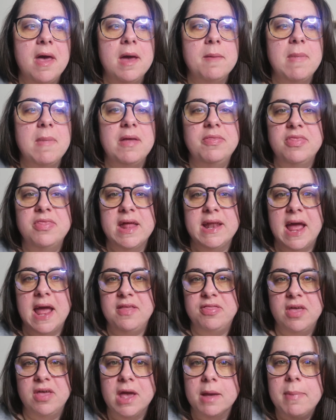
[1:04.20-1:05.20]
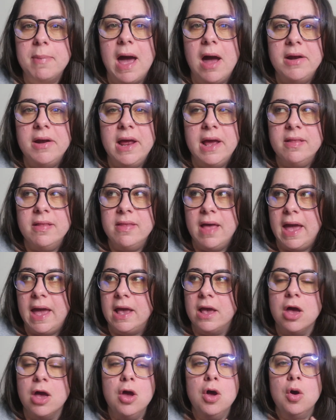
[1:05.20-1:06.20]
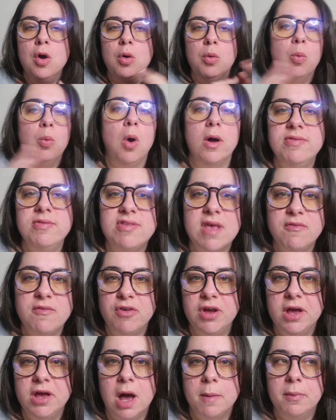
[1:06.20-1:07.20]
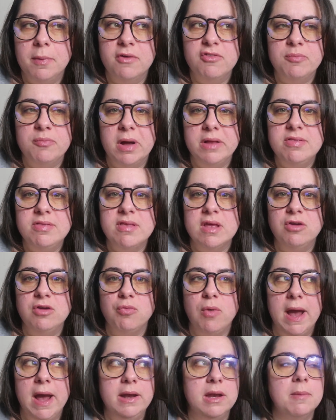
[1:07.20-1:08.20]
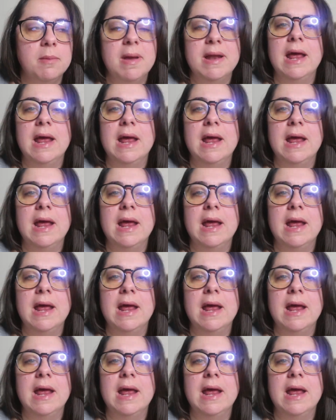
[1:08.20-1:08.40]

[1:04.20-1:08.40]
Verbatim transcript: them, and then I think about it like once every couple of months in random,